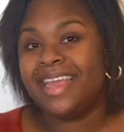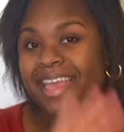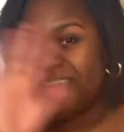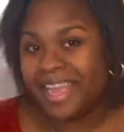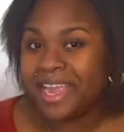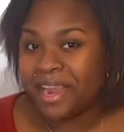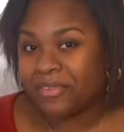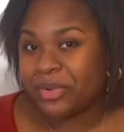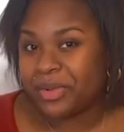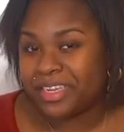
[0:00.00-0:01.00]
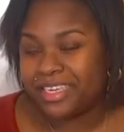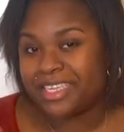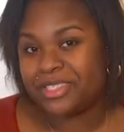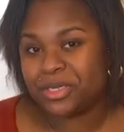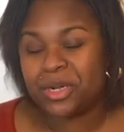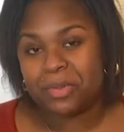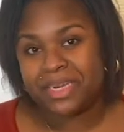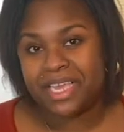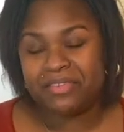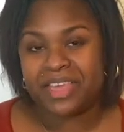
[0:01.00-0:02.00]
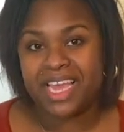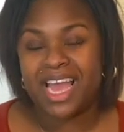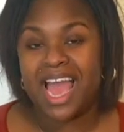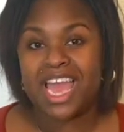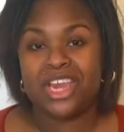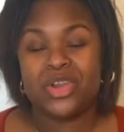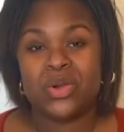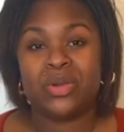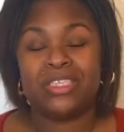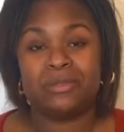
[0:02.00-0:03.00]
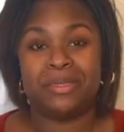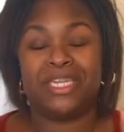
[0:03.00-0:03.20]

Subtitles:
Hey everyone, it's your girl Manavia. I know it's been